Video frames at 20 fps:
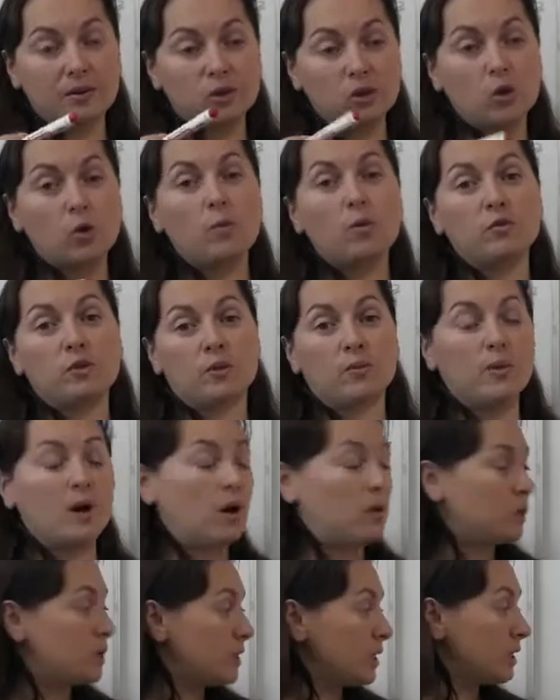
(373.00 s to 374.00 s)
top of the
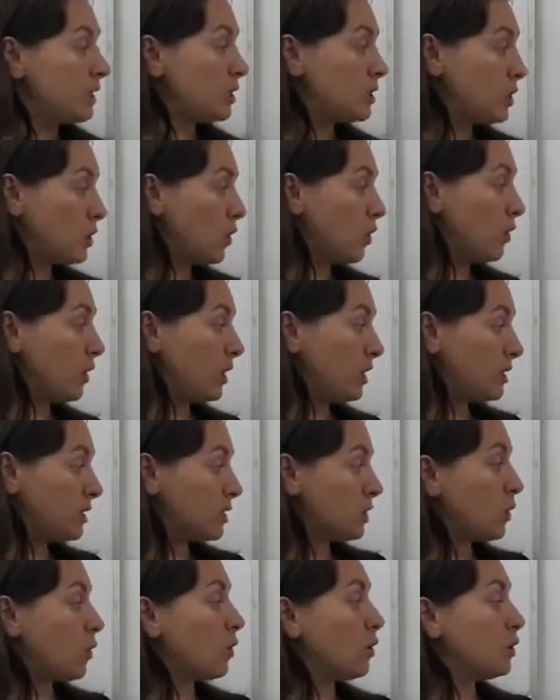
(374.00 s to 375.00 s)
mountain. So
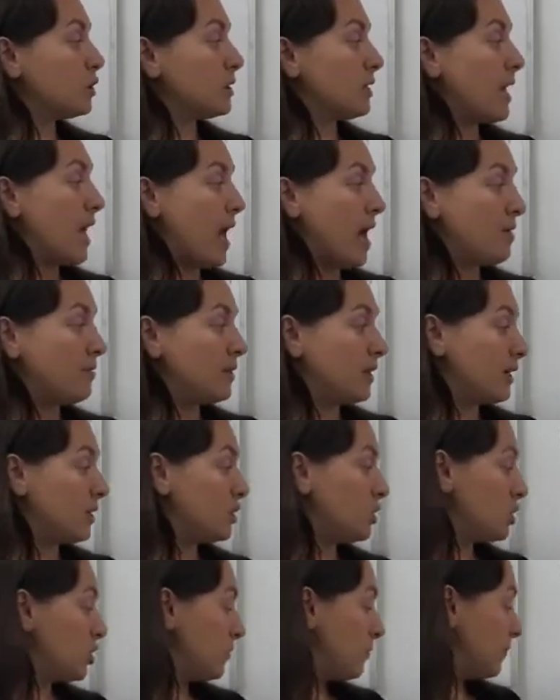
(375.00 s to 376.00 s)
it's called
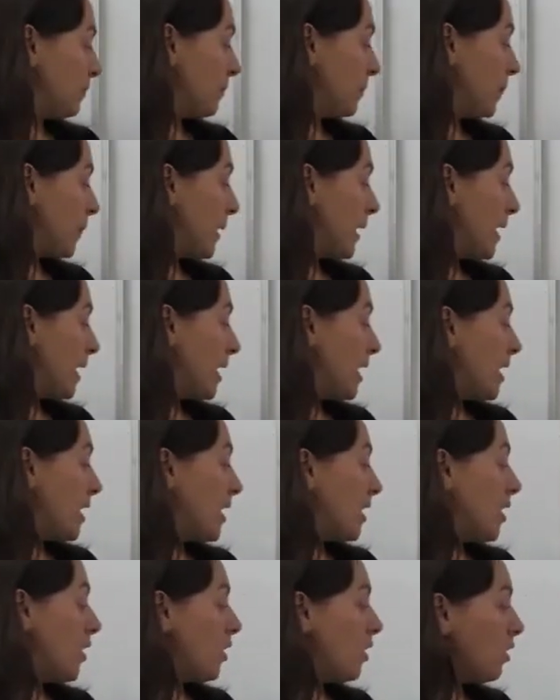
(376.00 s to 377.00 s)
avalanche.
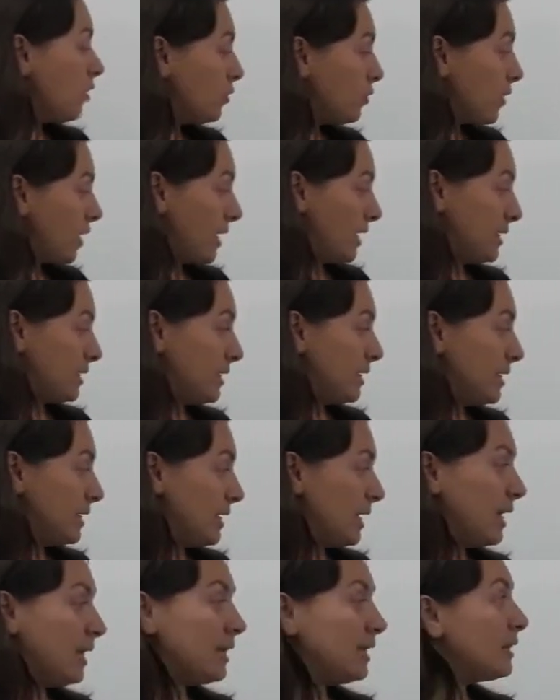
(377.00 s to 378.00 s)
All right.
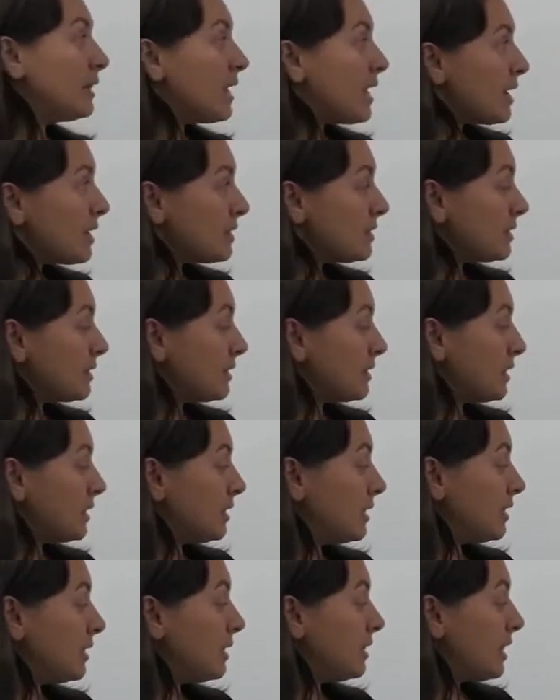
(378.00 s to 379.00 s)
The next
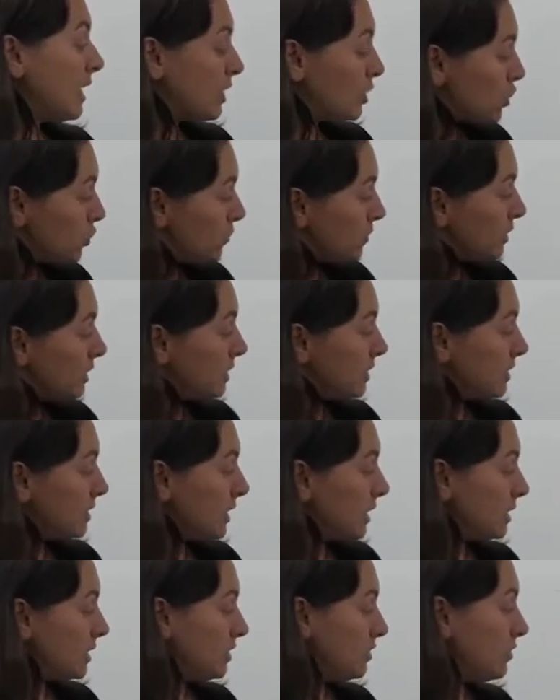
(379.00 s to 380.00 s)
natural
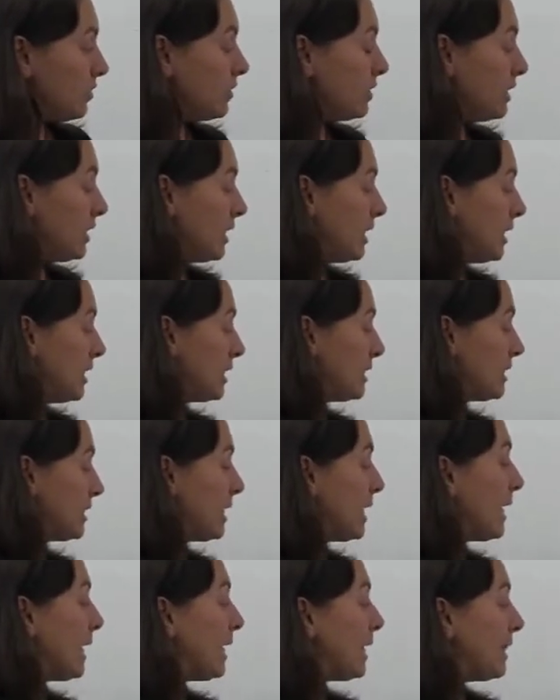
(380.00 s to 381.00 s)
disaster
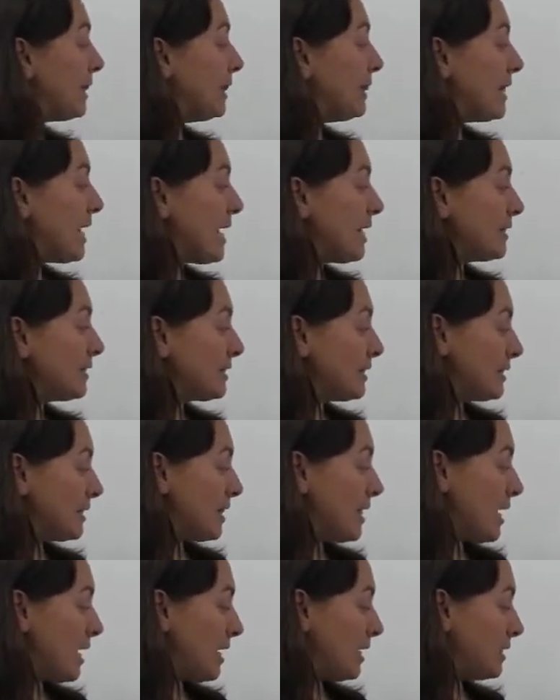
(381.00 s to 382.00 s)
is a
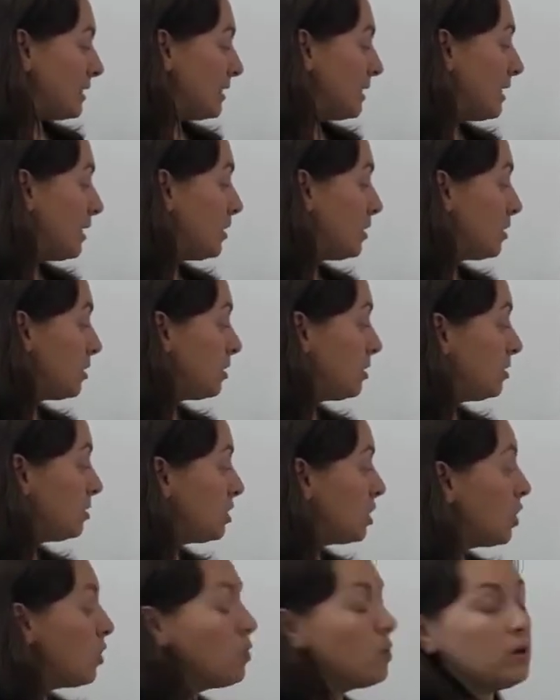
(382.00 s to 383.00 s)
landslide.
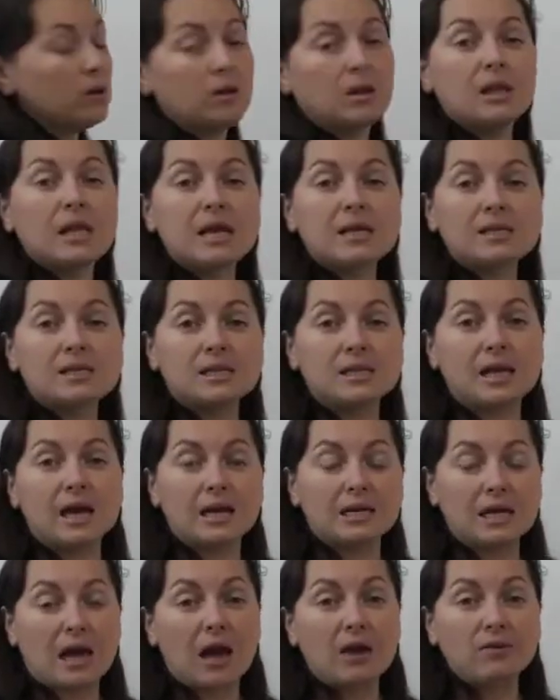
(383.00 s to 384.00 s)
So
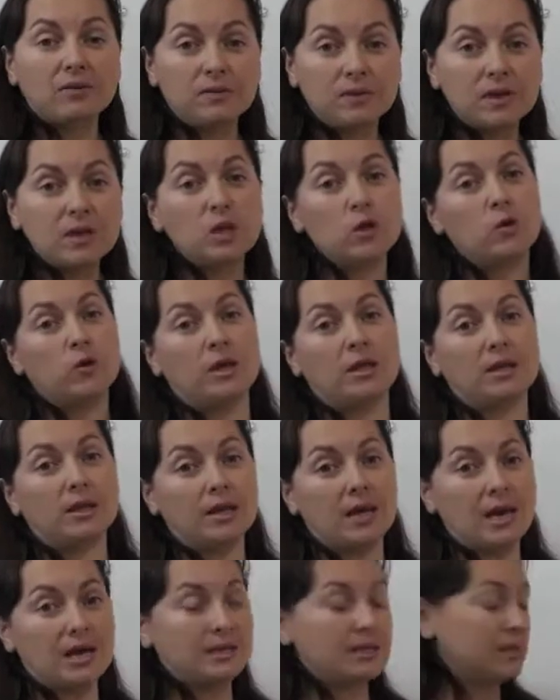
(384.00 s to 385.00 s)
landslide, I think you can
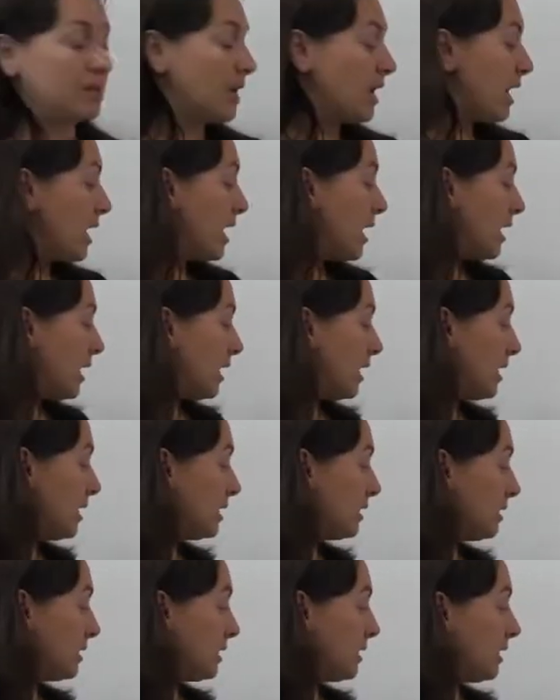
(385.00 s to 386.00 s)
guess.
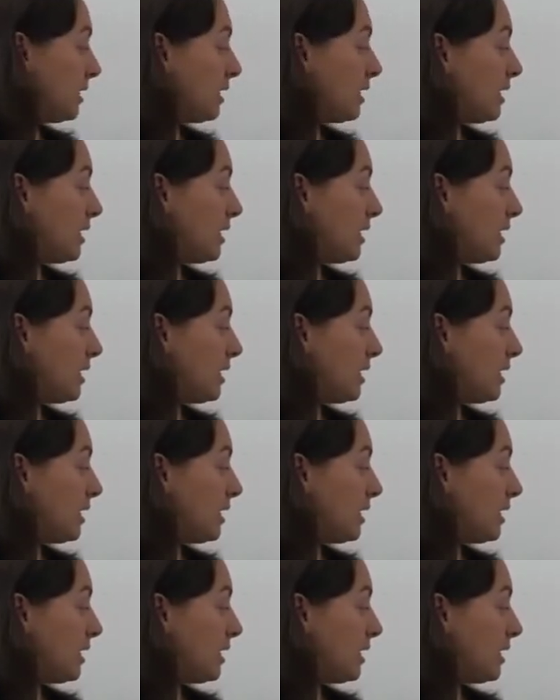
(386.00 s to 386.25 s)
It's